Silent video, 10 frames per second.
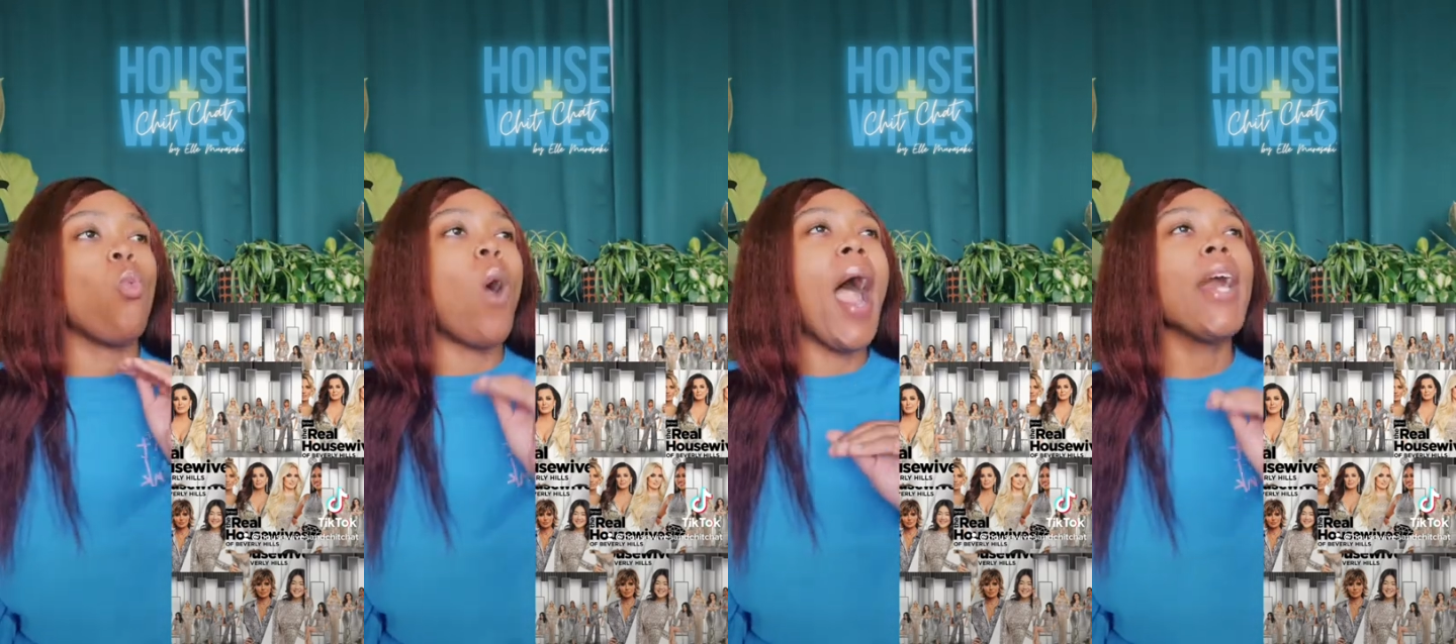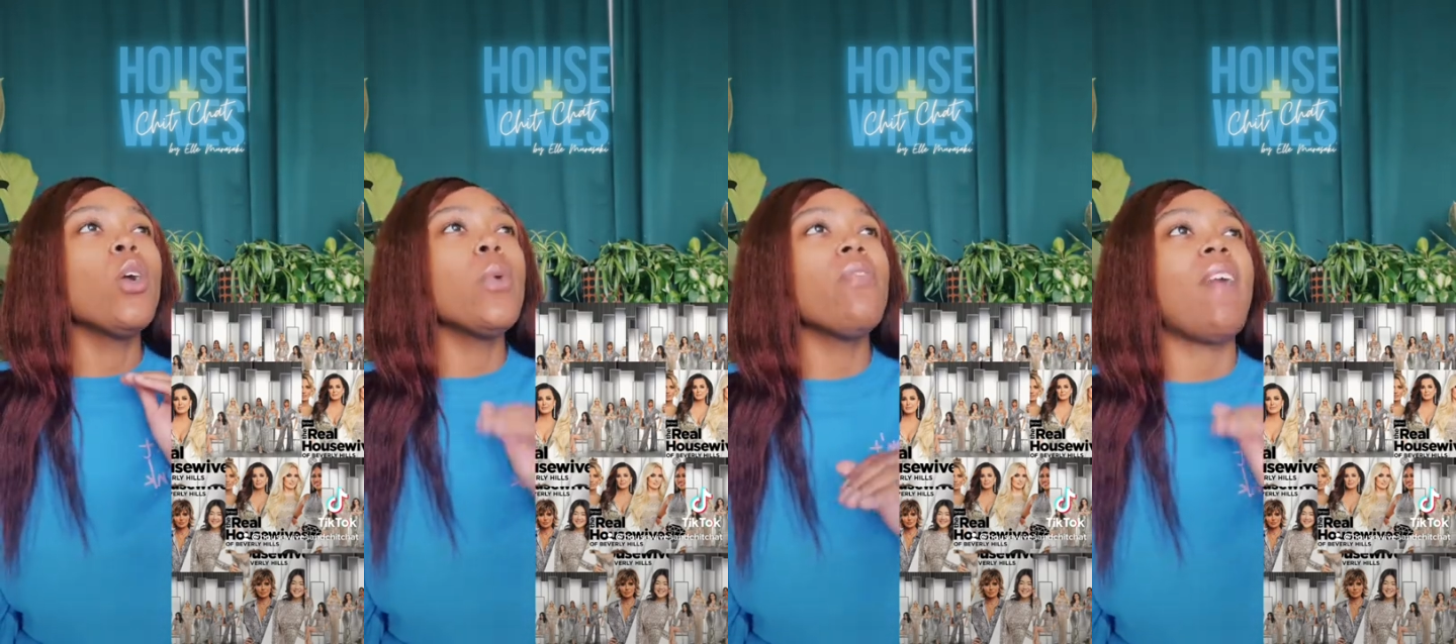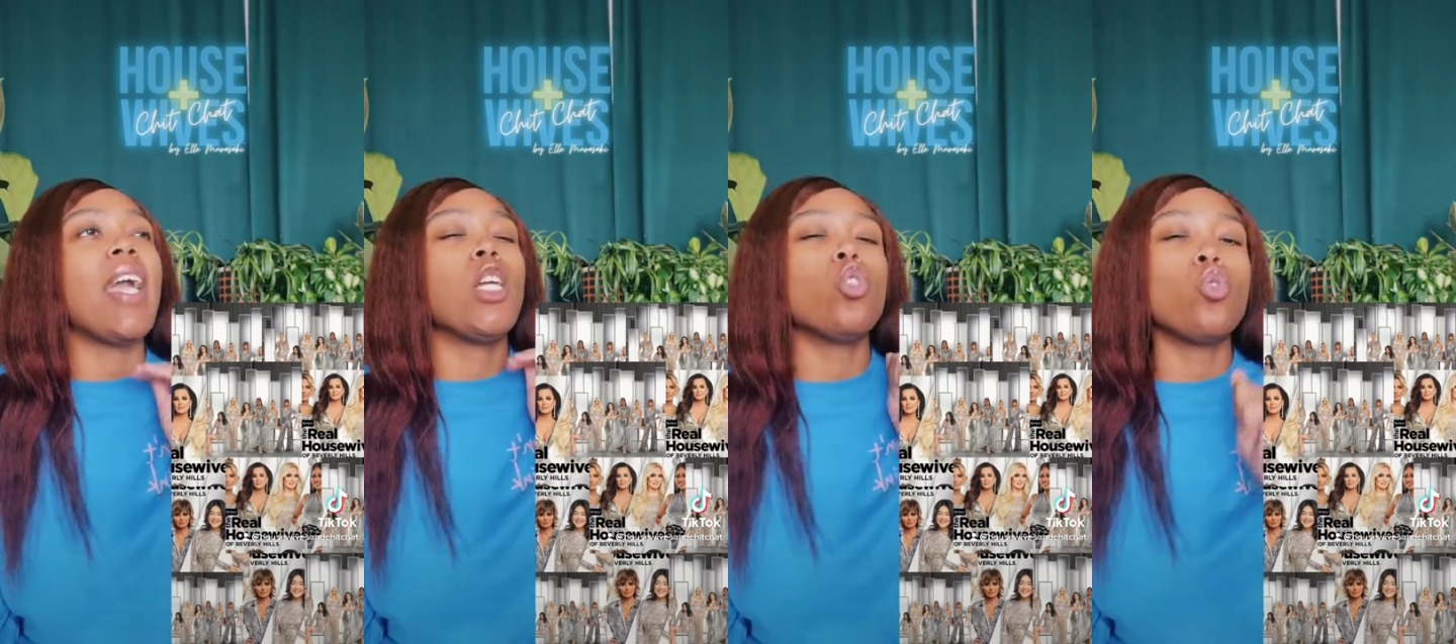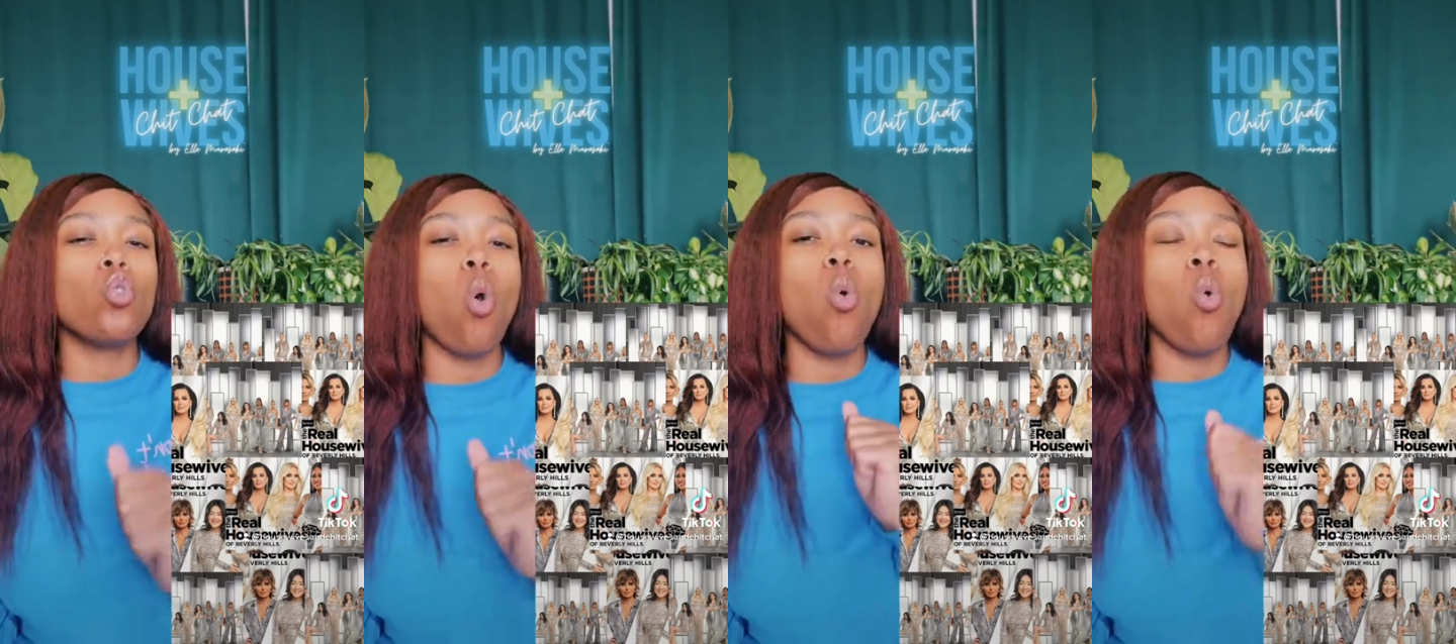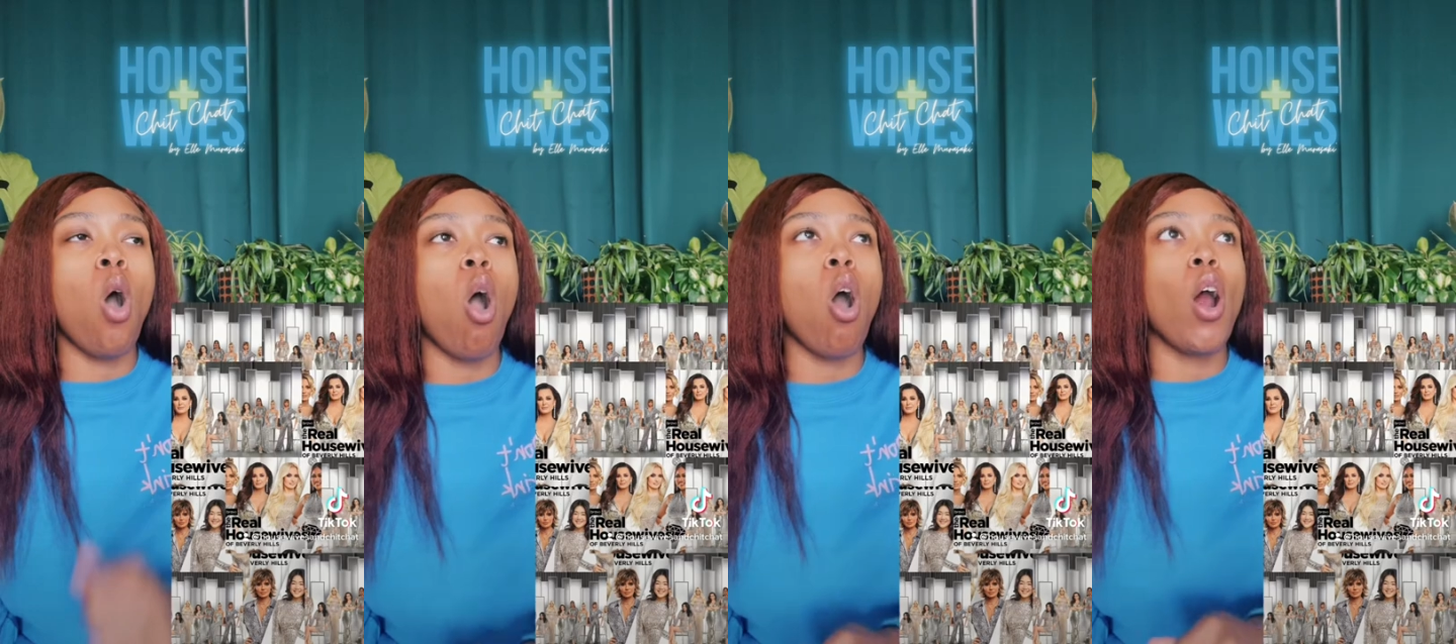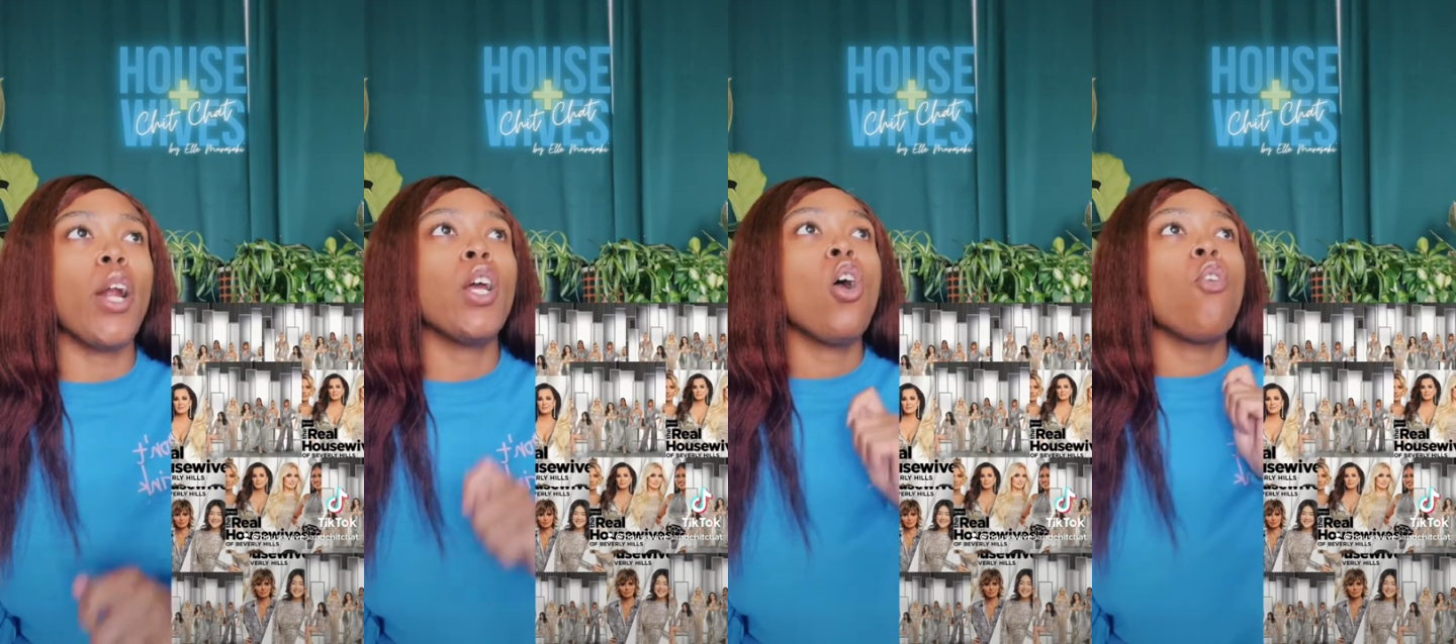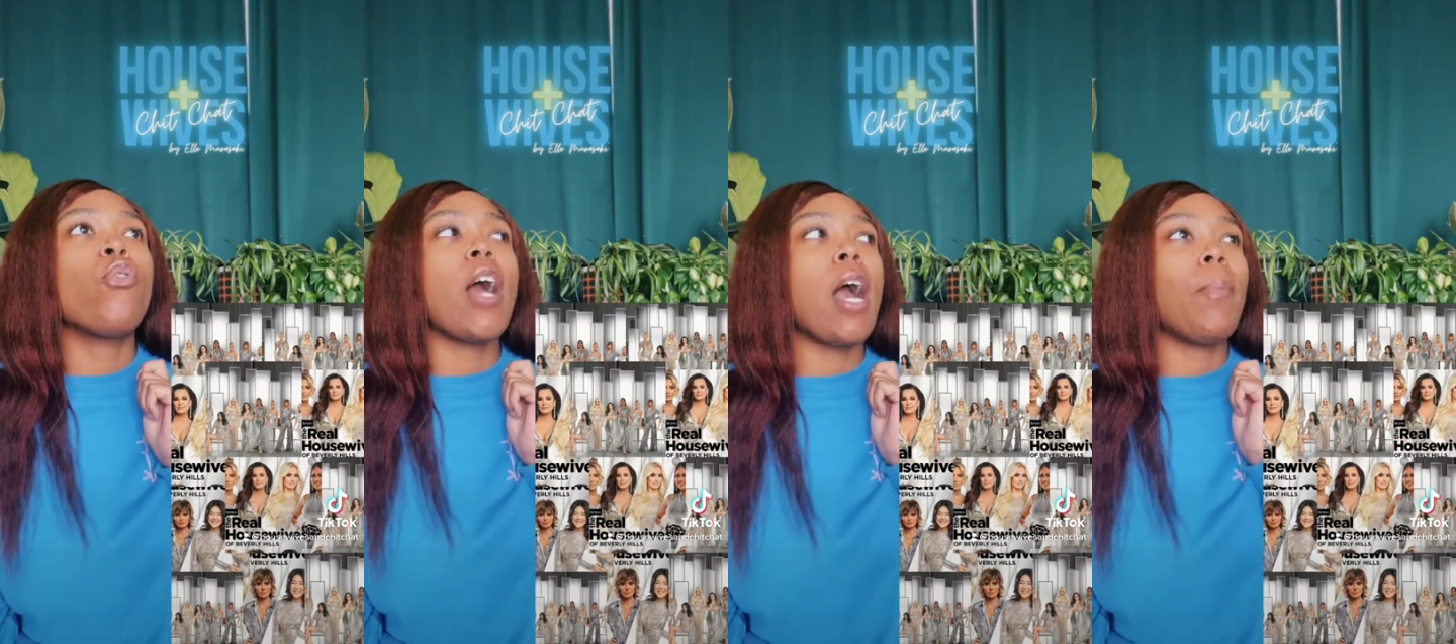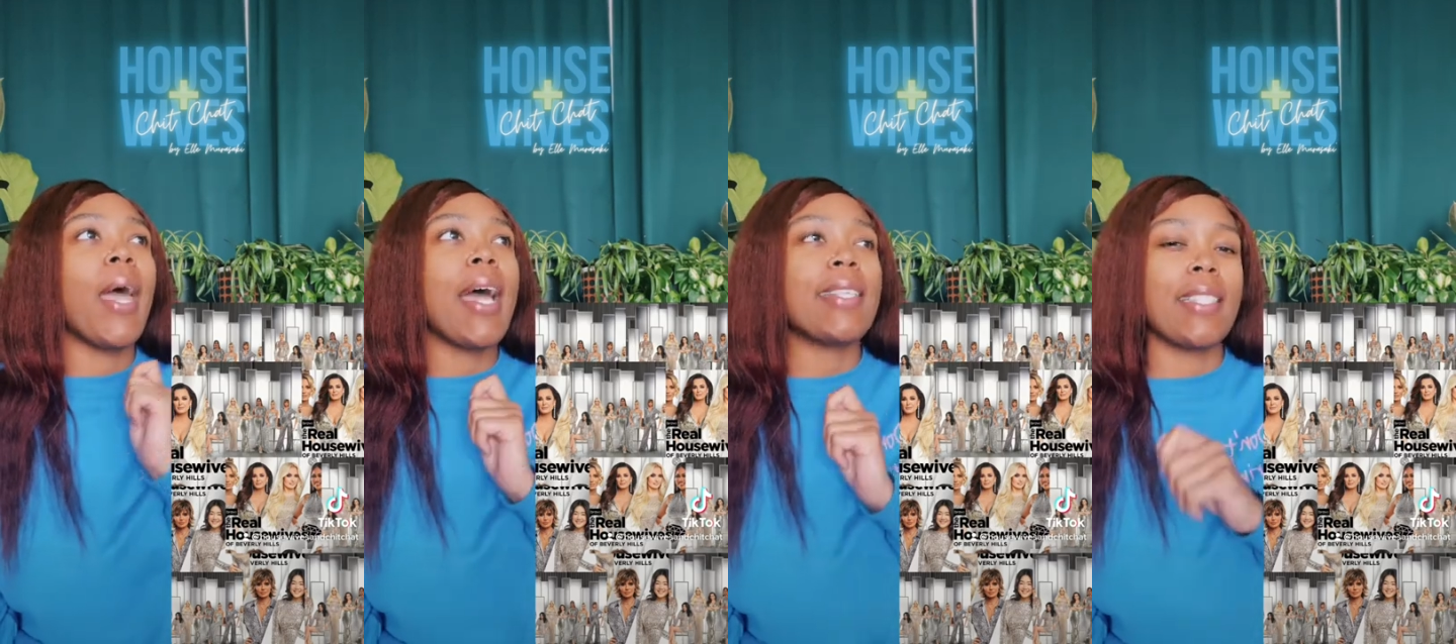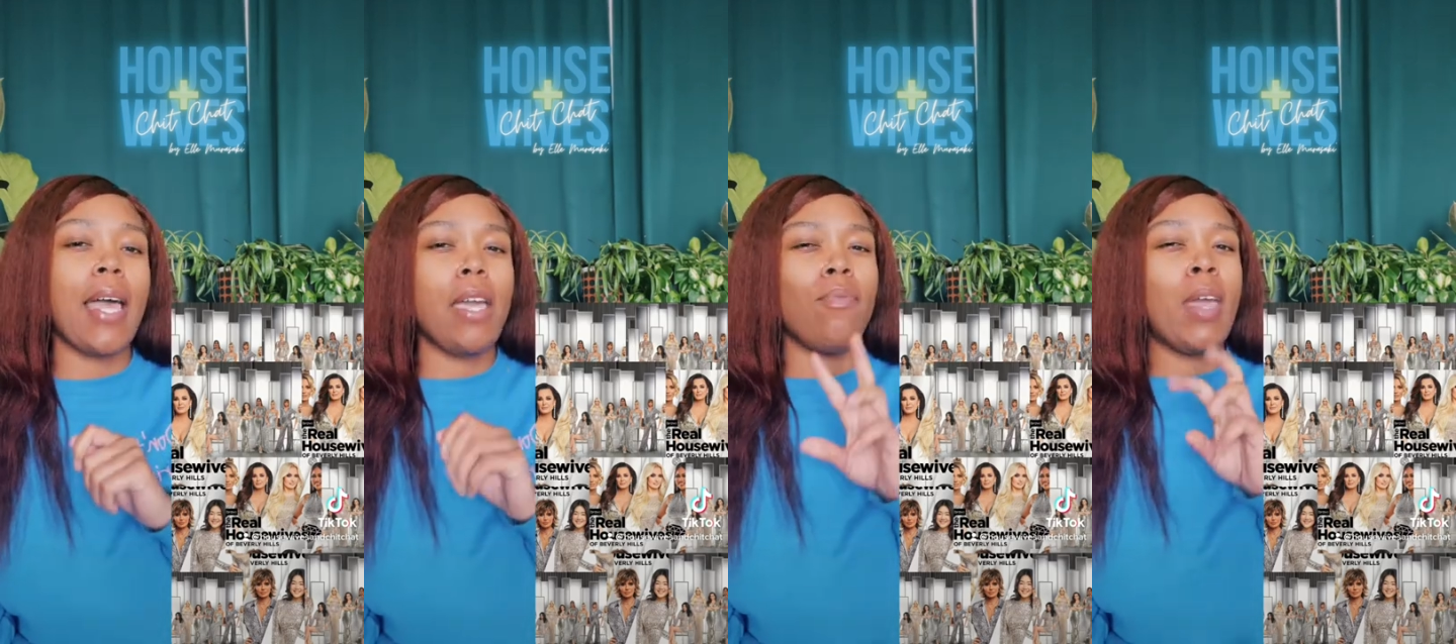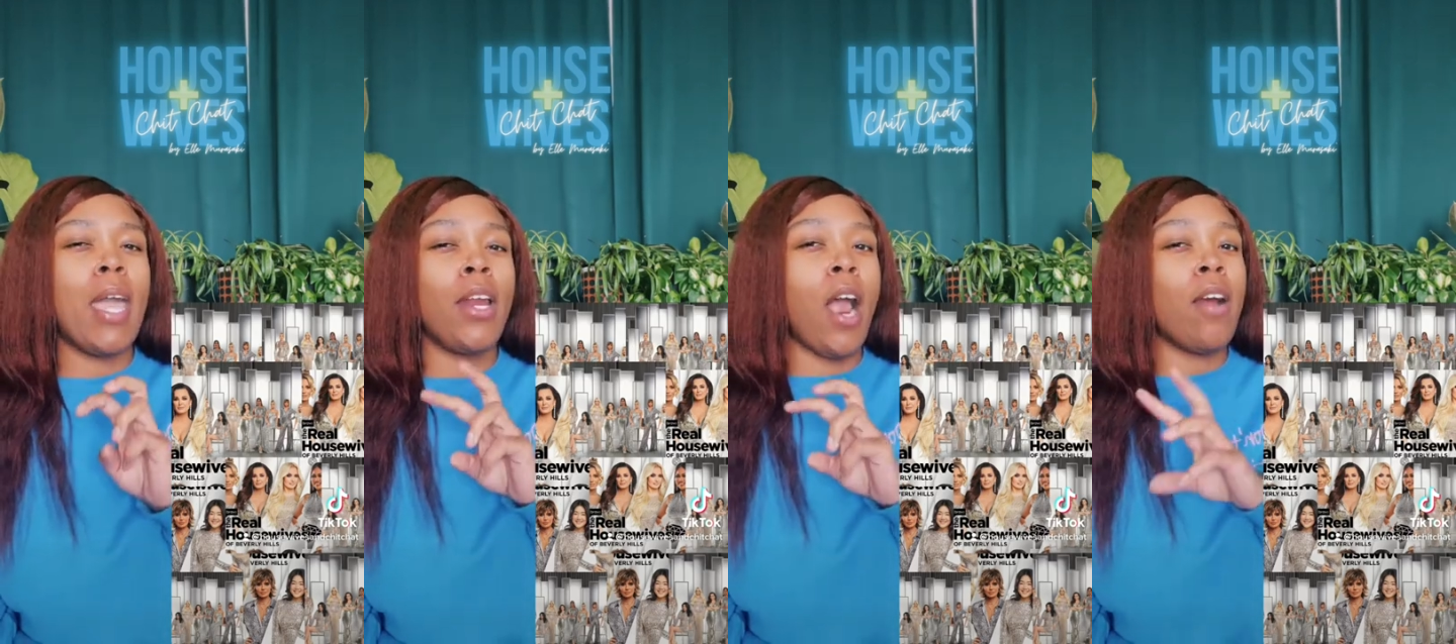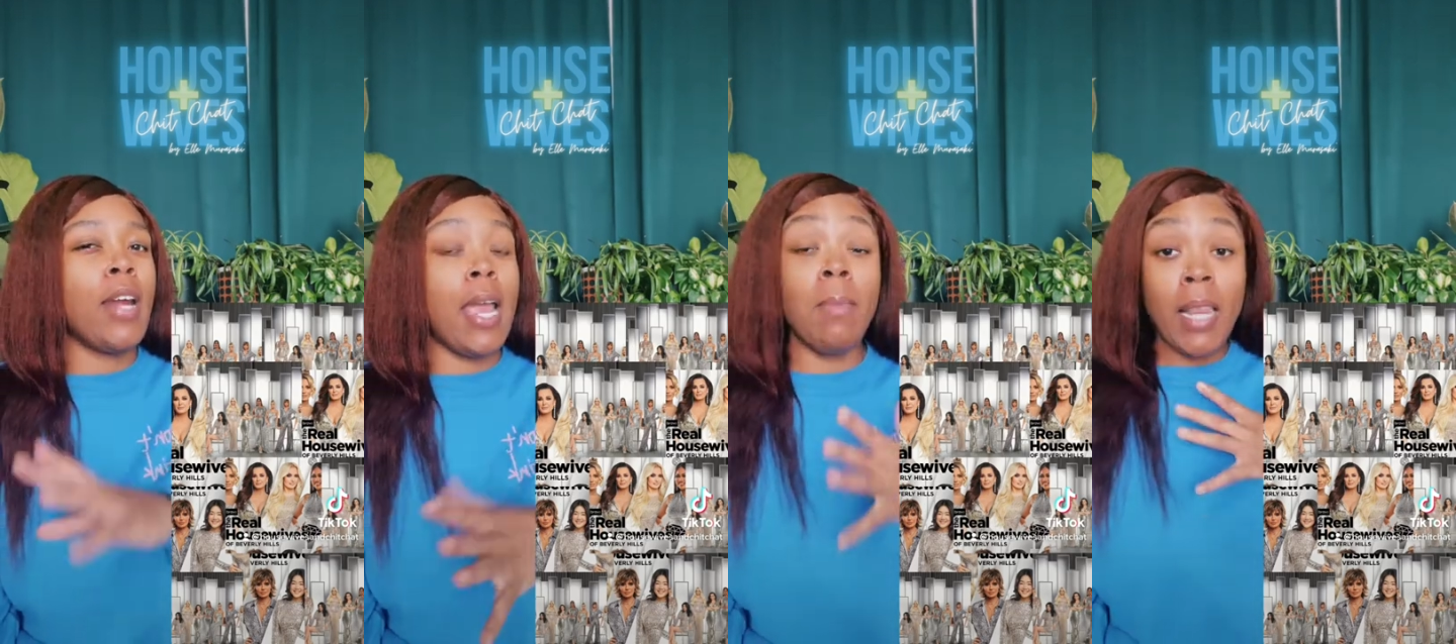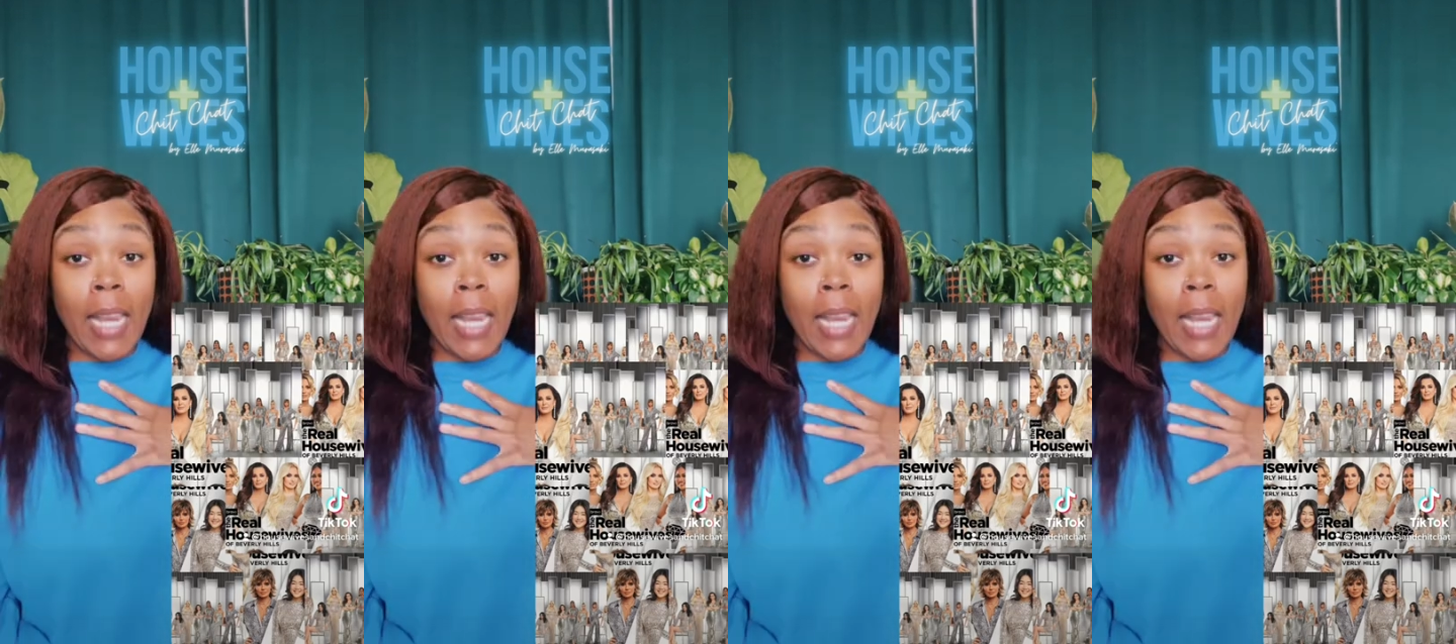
why are we fighting so hard for our past life and our name?